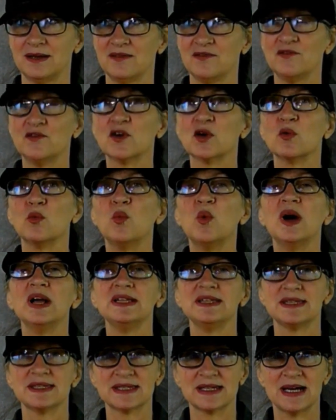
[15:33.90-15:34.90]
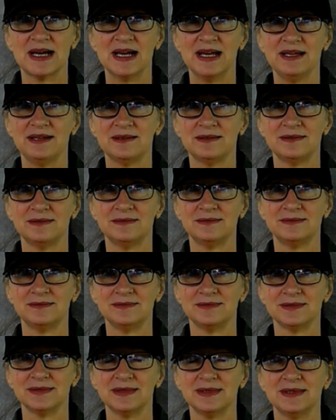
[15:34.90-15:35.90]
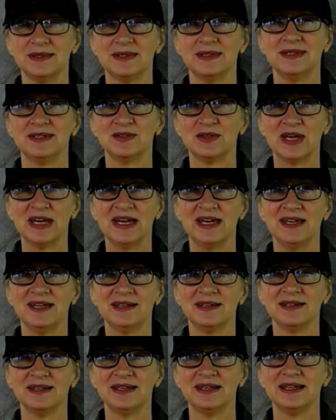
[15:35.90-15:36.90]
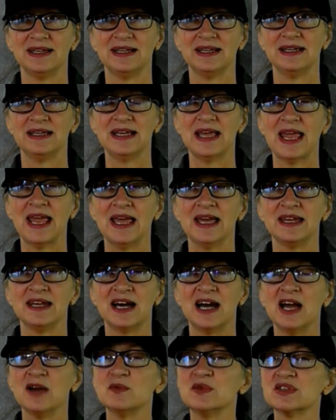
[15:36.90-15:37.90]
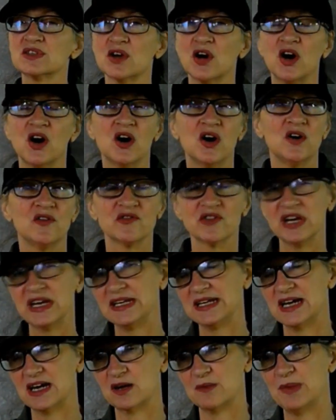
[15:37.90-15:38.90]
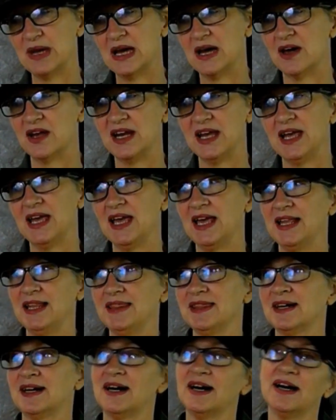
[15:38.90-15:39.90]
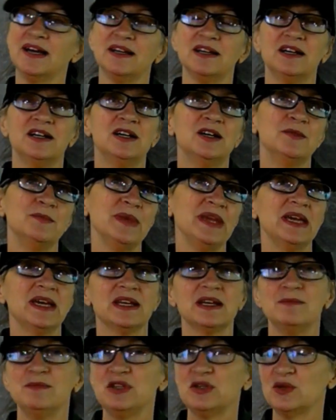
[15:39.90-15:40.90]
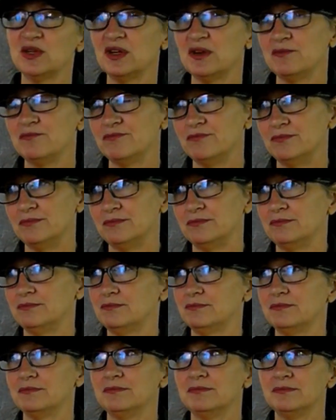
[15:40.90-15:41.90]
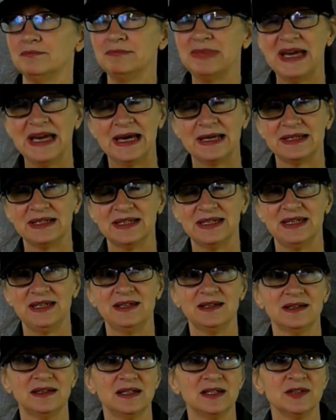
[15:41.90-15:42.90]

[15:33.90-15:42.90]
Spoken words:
for one side, okay? And I was all freaked out about it and thought, oh man, I'm doing it badly.